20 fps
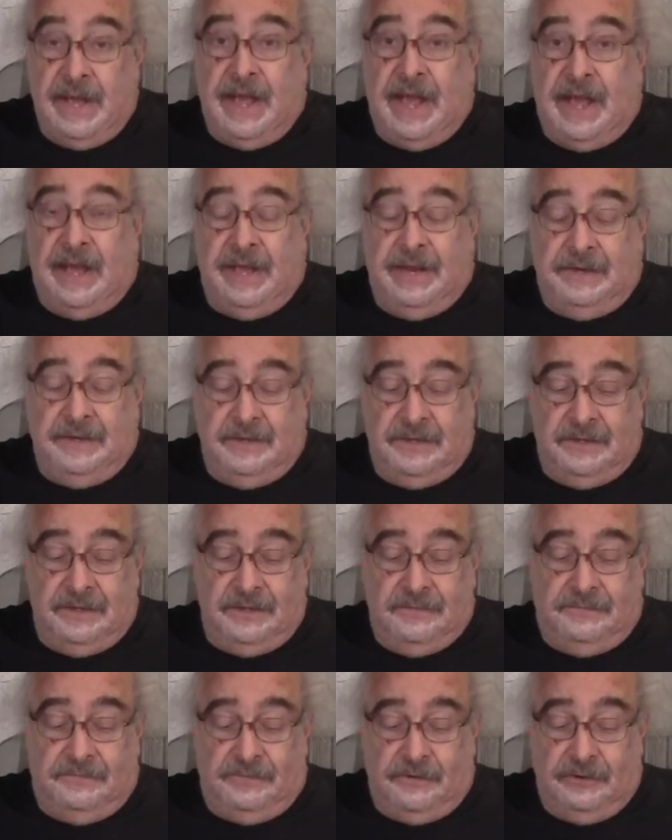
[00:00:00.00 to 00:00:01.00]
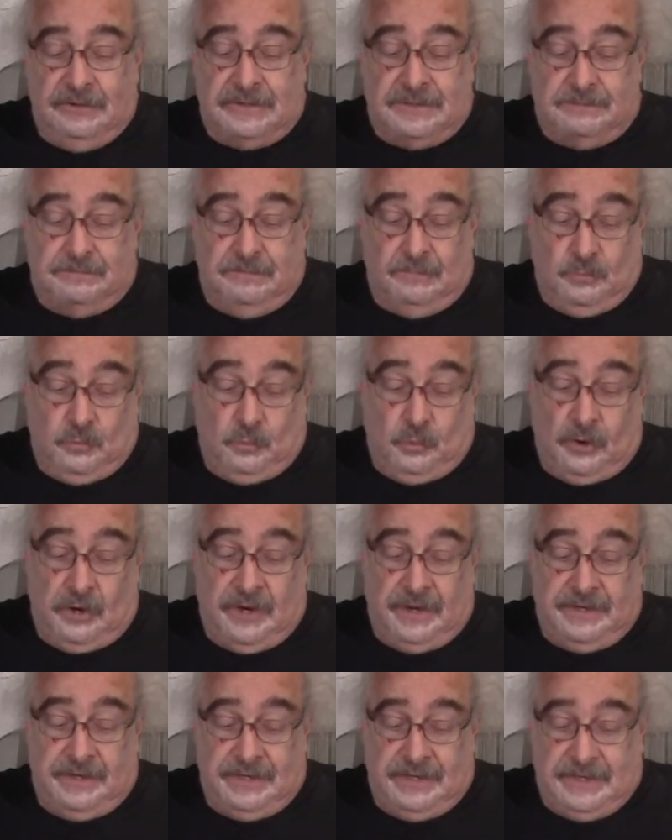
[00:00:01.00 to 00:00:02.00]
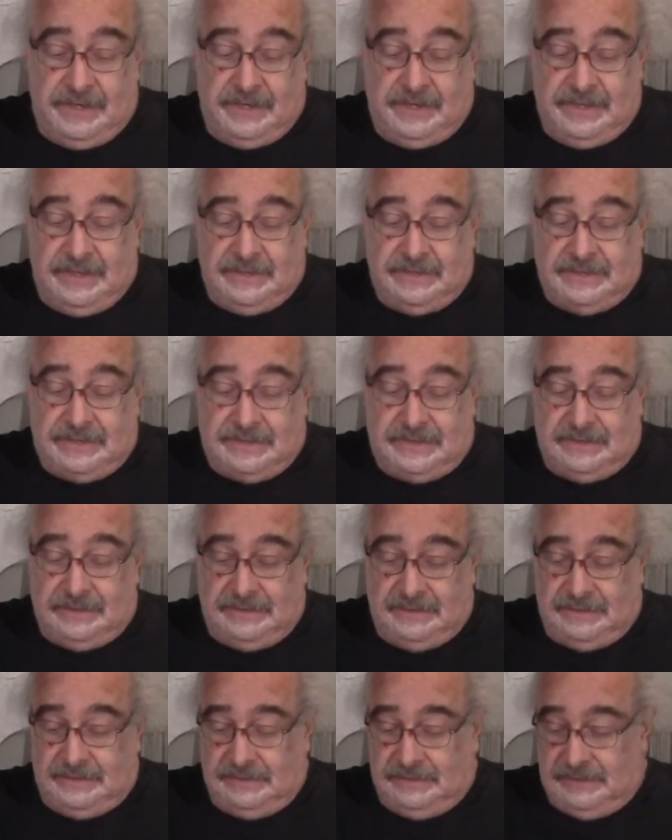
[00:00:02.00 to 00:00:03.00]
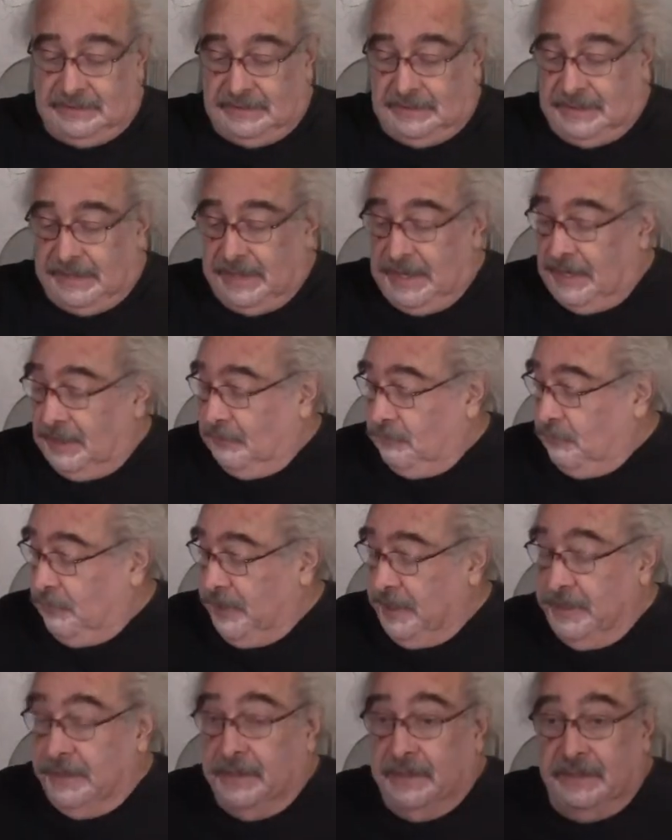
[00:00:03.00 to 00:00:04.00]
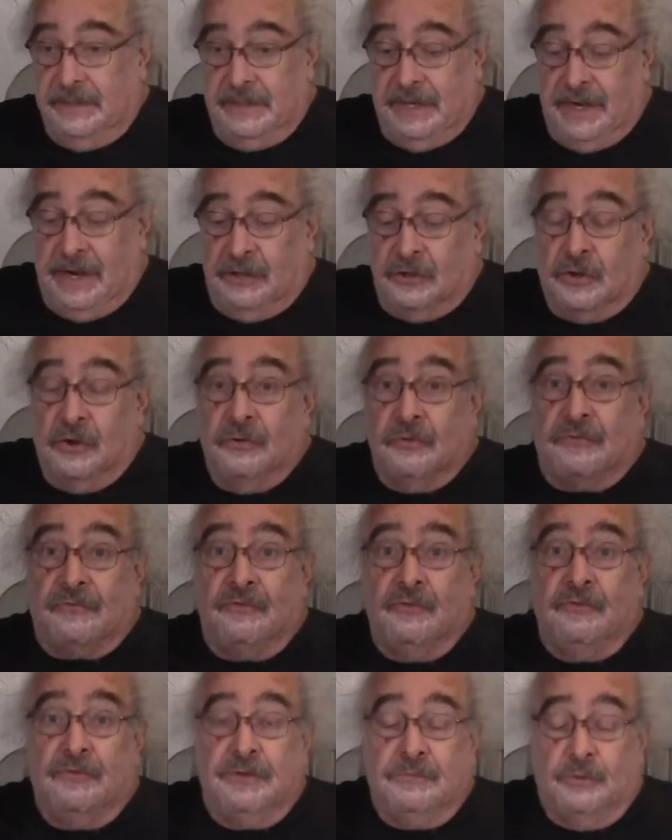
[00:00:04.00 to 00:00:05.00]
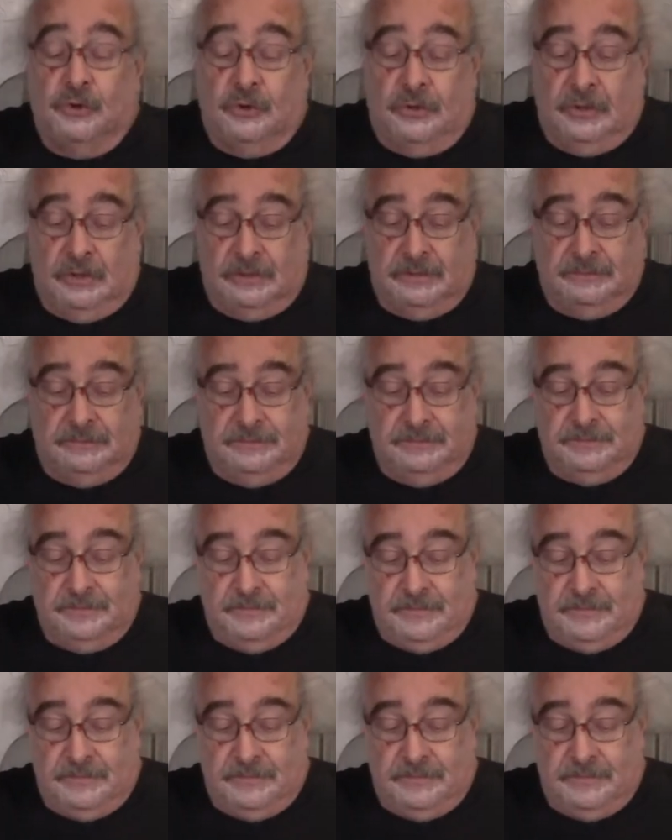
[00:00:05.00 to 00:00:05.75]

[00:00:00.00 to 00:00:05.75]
And the first one is, and I'll read it and I'll go through them all,